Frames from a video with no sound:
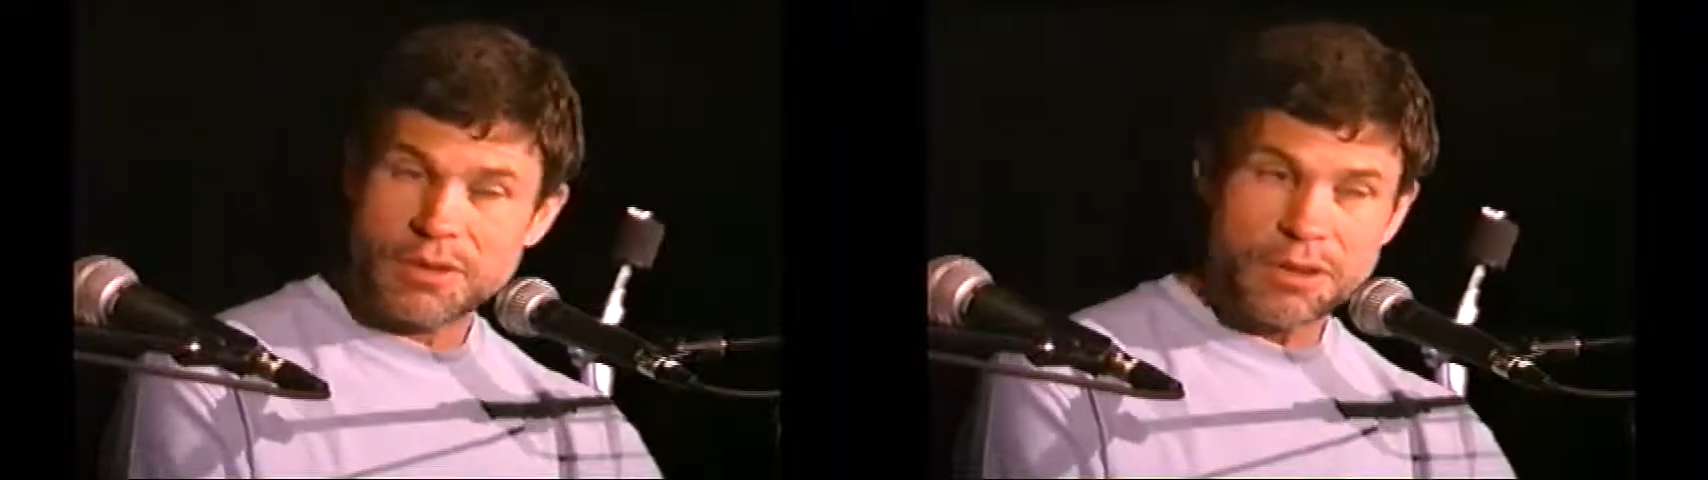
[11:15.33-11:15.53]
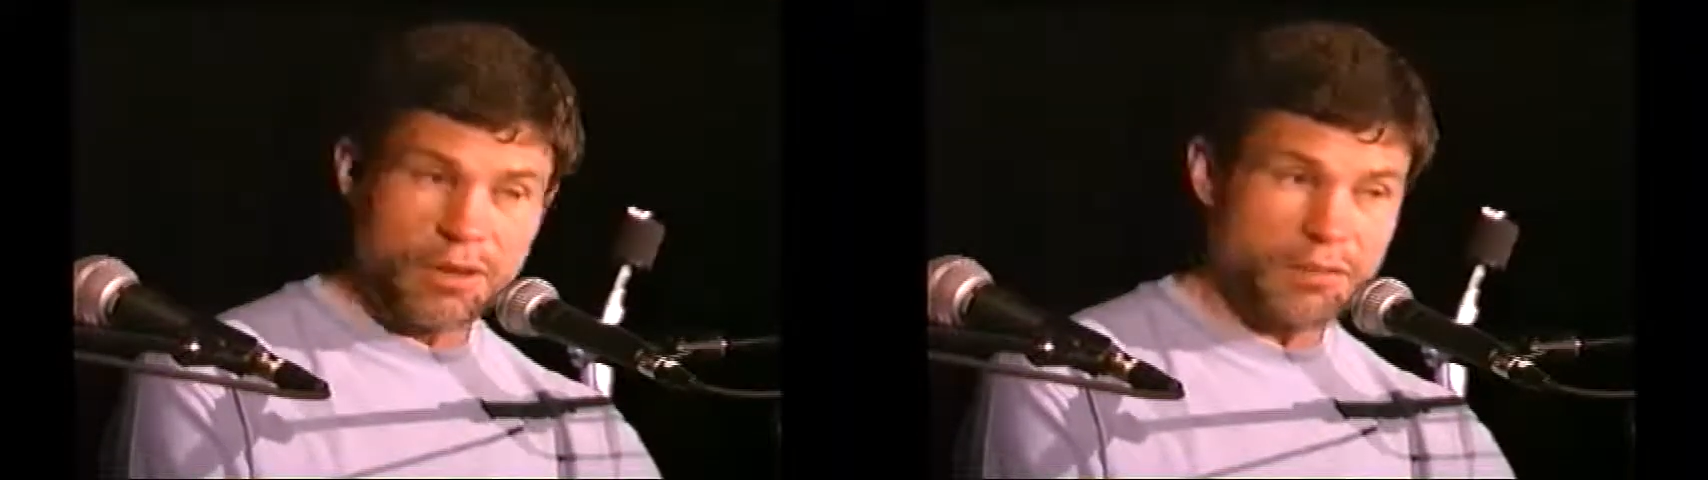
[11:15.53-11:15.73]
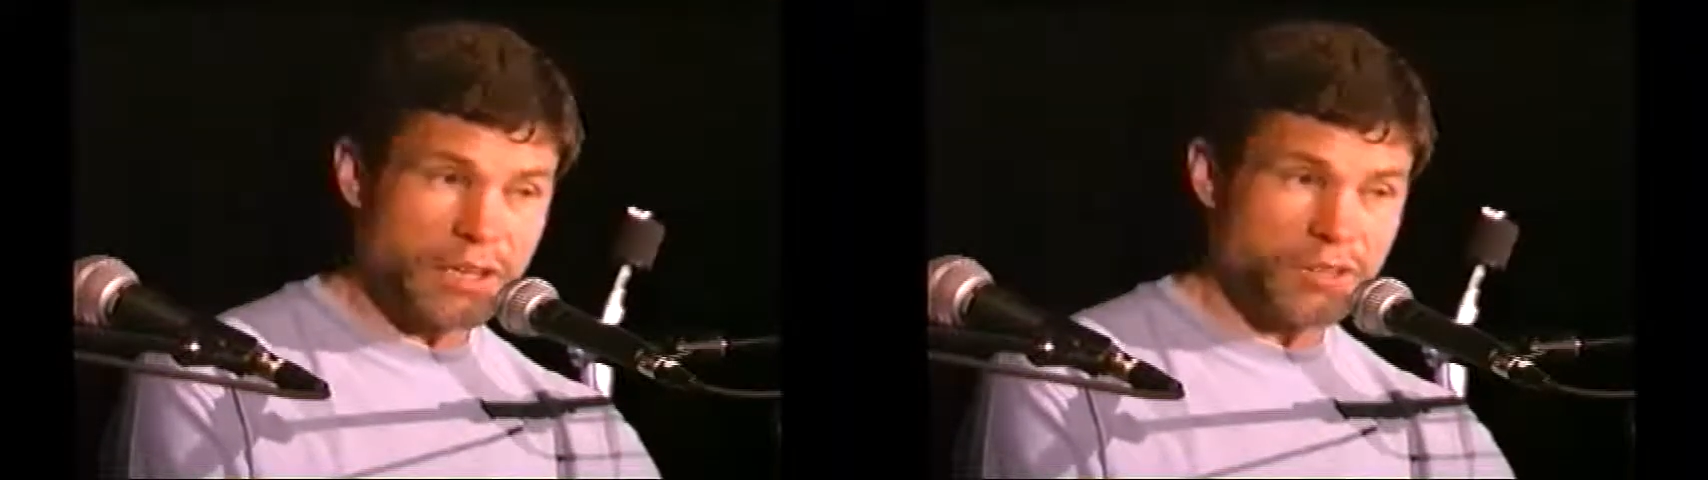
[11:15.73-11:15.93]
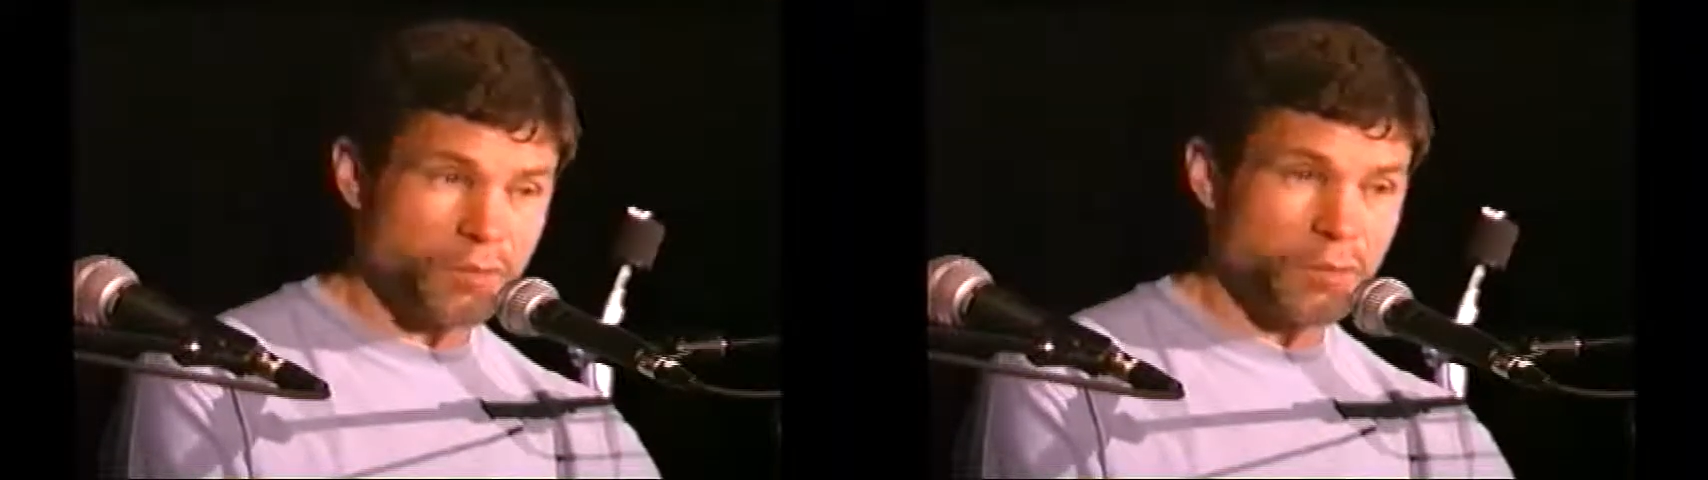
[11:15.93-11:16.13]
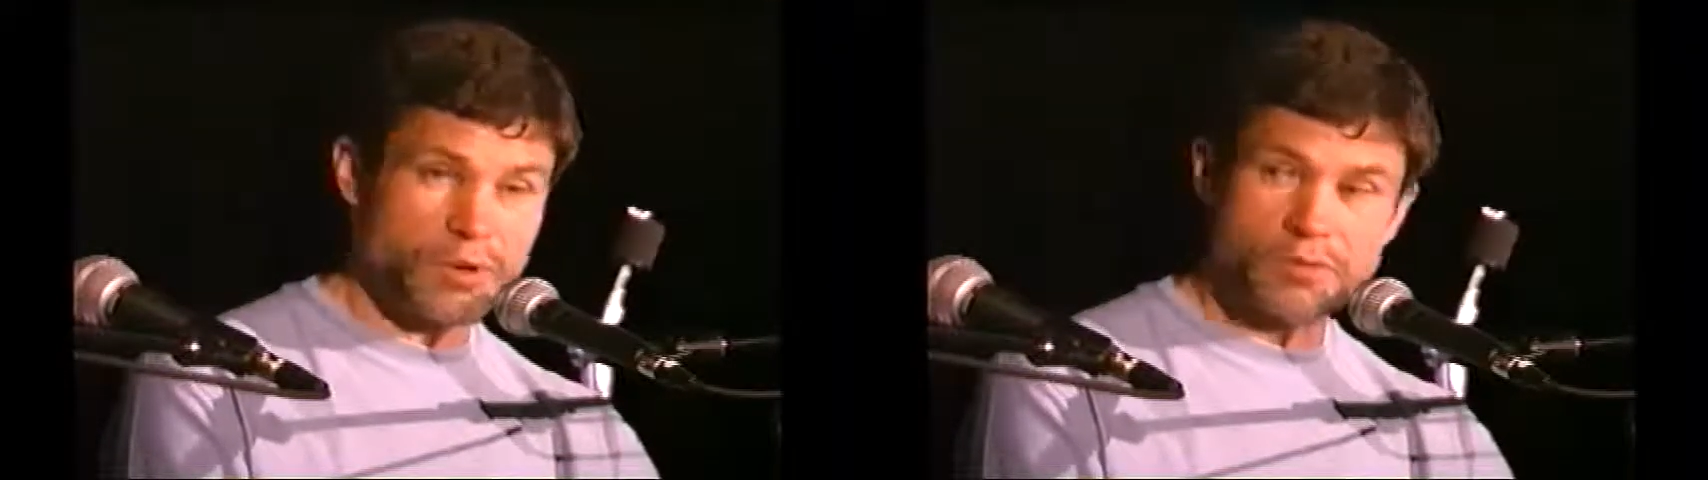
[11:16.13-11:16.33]
and that's a
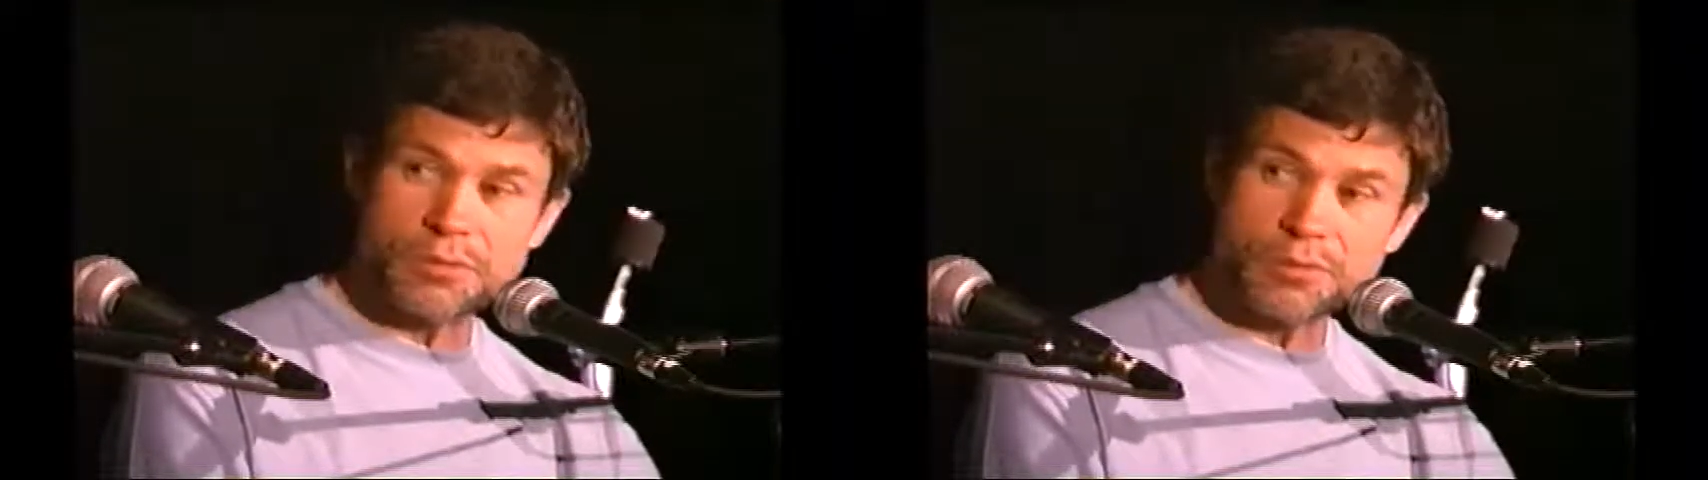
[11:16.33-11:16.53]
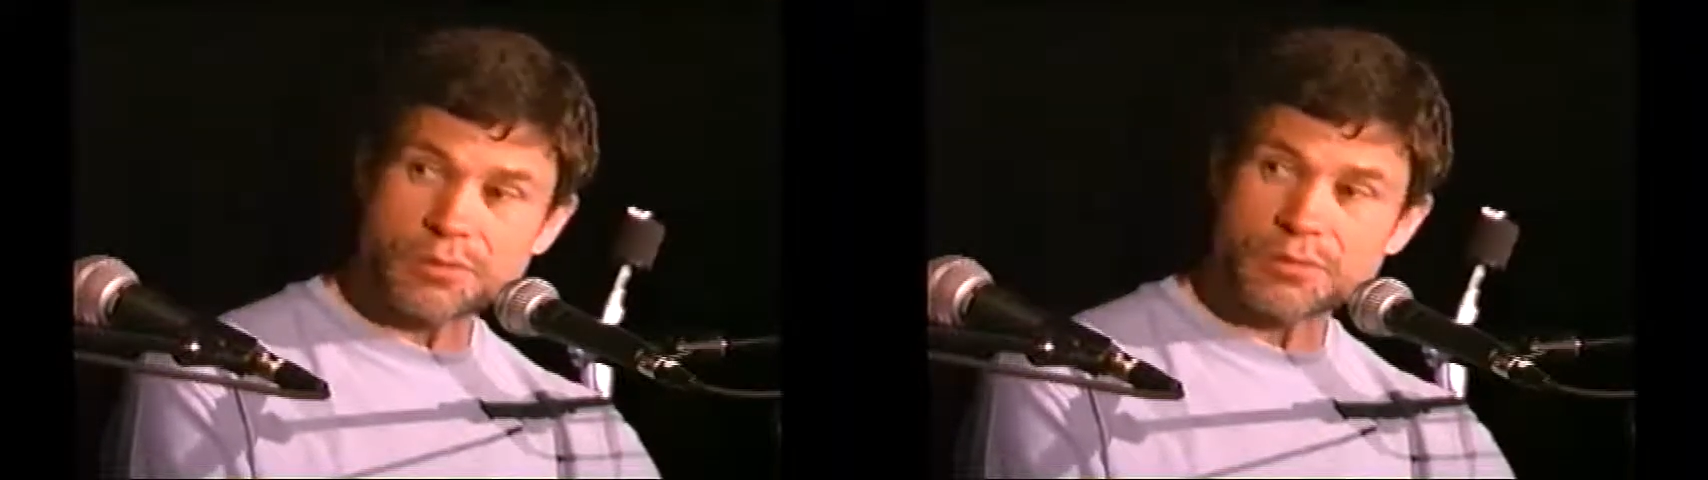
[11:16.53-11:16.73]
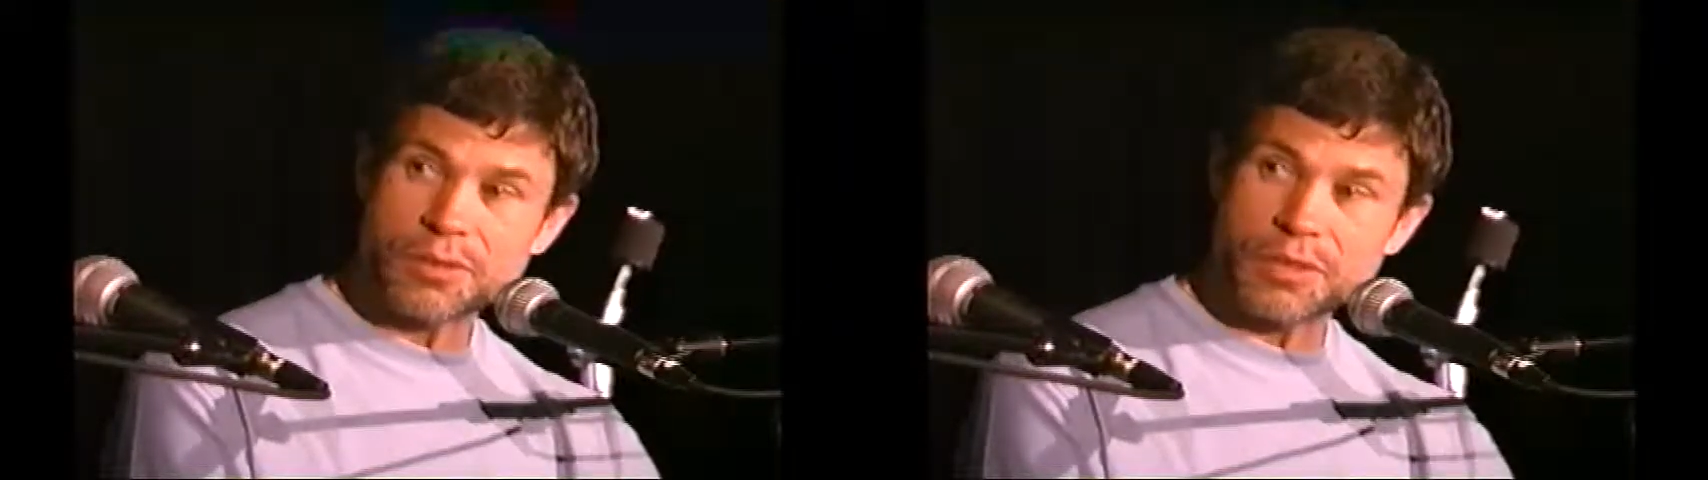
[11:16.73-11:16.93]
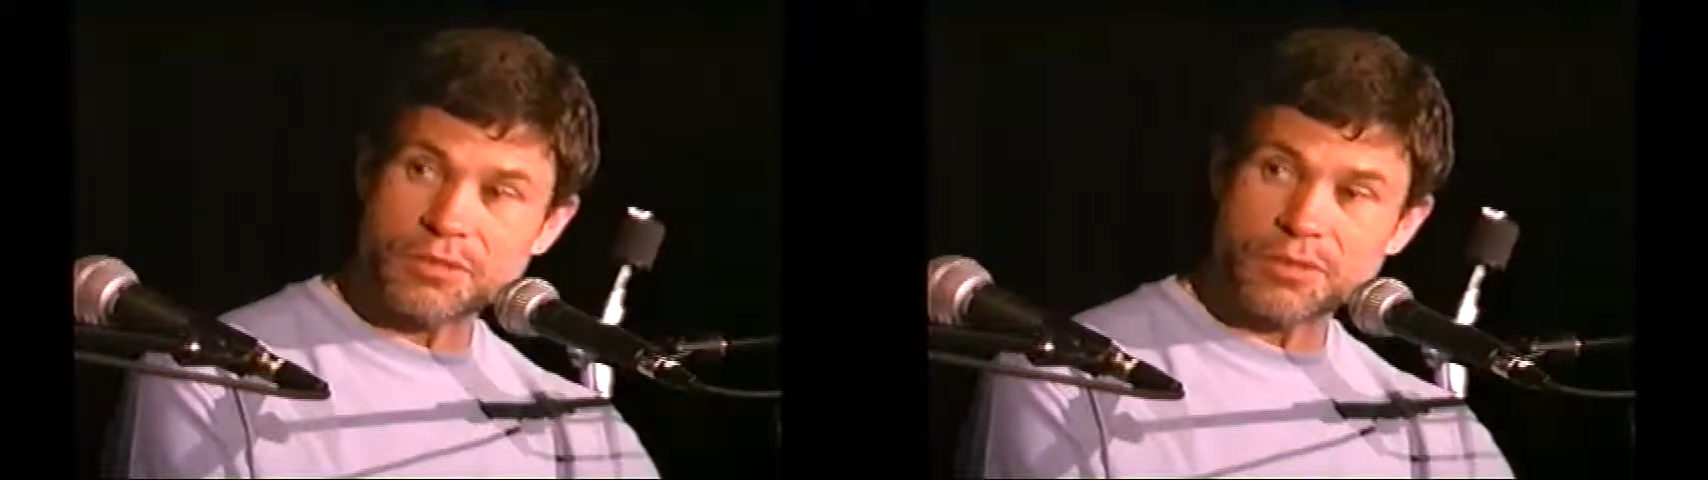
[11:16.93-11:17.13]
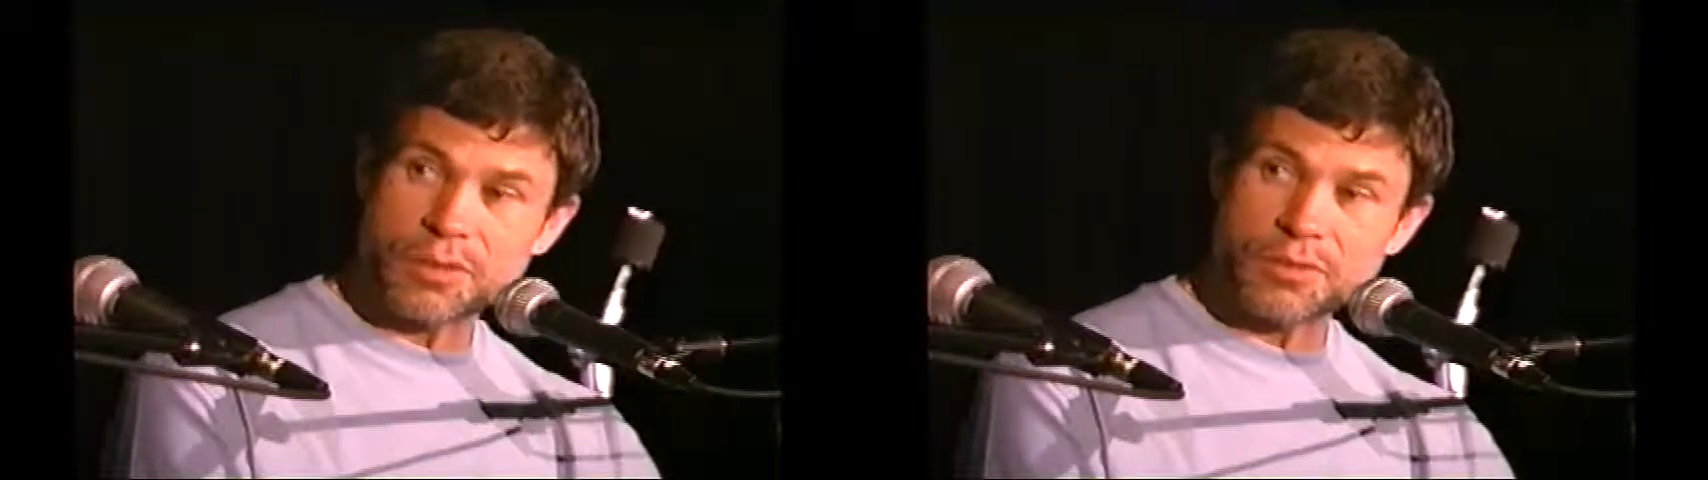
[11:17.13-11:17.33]
wonderful
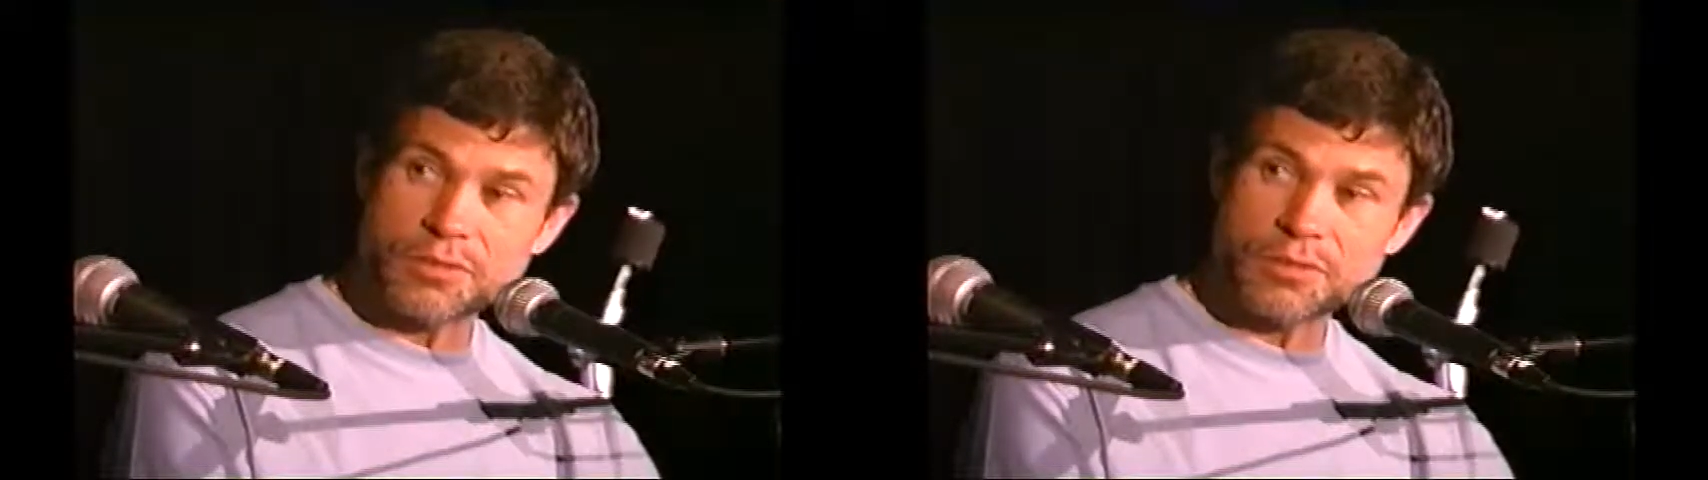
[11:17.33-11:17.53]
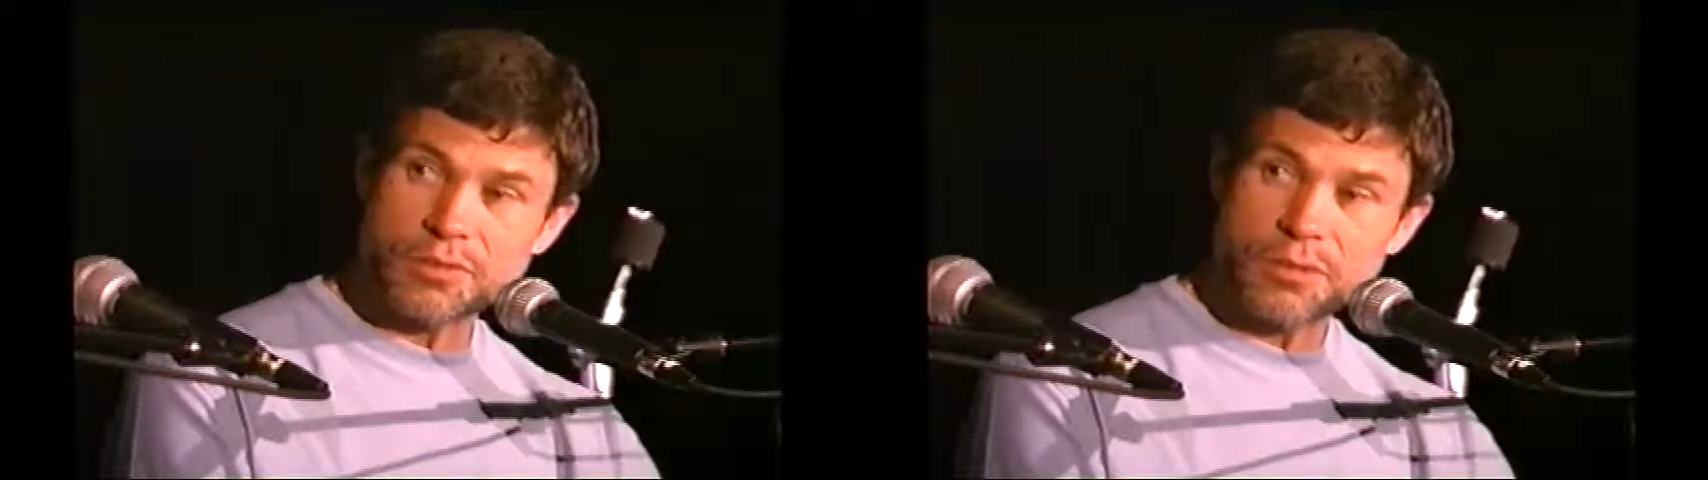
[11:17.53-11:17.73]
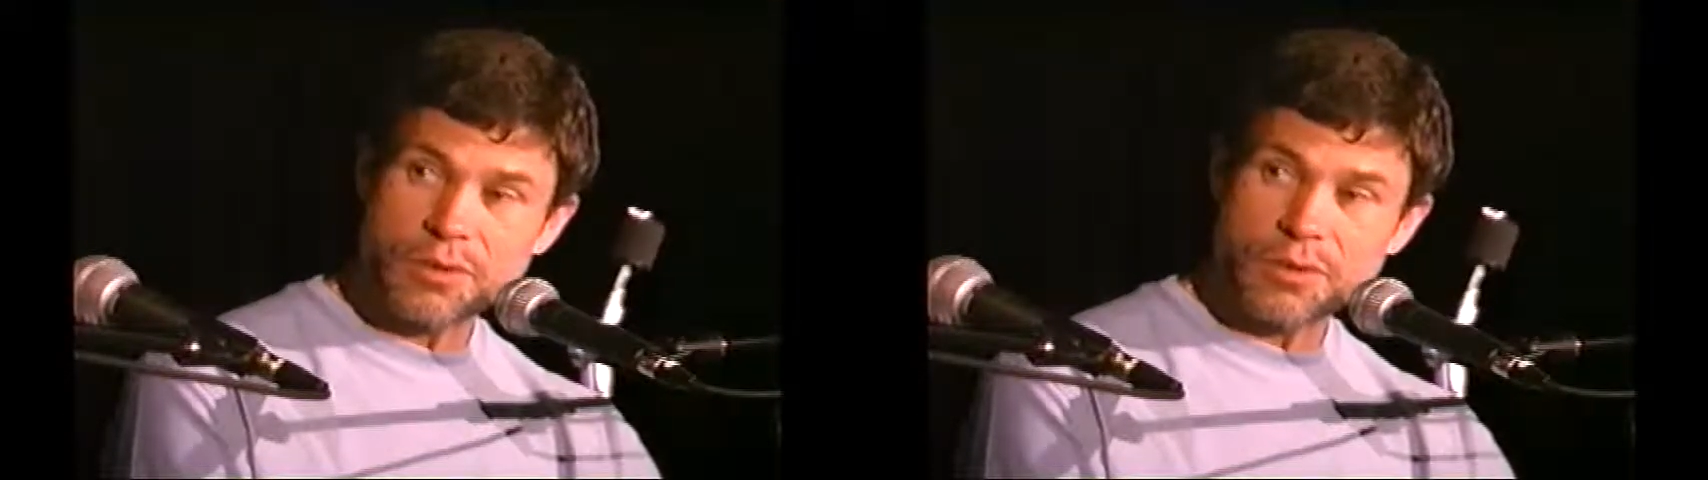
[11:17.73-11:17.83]
education.